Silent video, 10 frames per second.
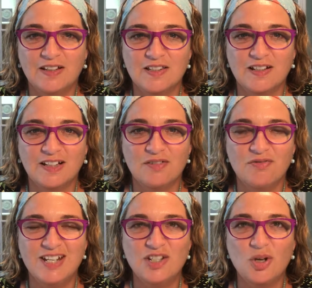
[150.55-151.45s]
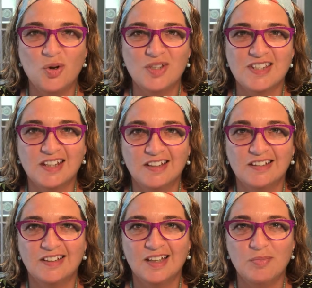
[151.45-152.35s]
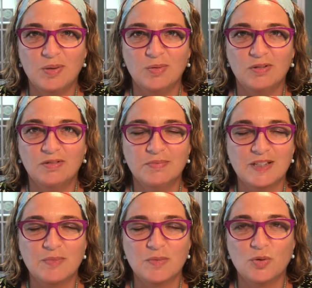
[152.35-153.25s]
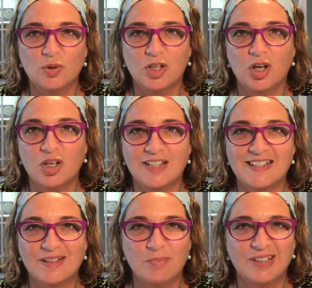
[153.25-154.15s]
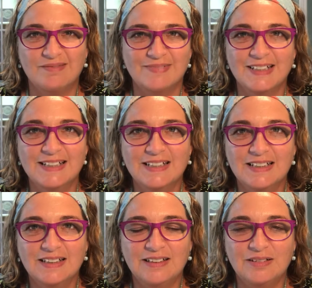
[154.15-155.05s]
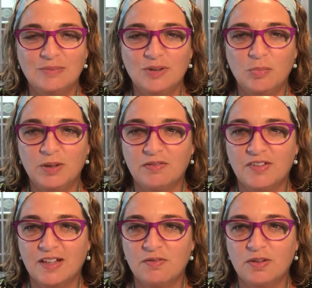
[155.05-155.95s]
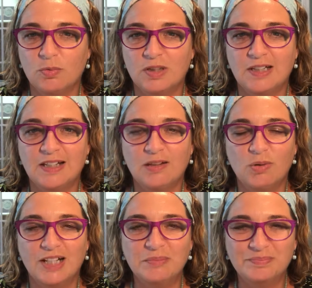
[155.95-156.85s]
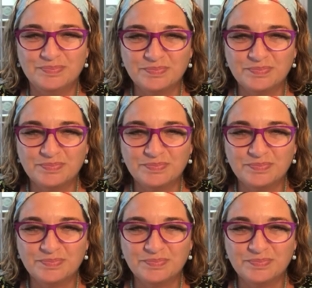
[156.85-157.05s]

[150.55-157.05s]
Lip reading: It's like a retoxing. Okay, people sometimes call it herxing, but I'm not a big fan of the word anyway.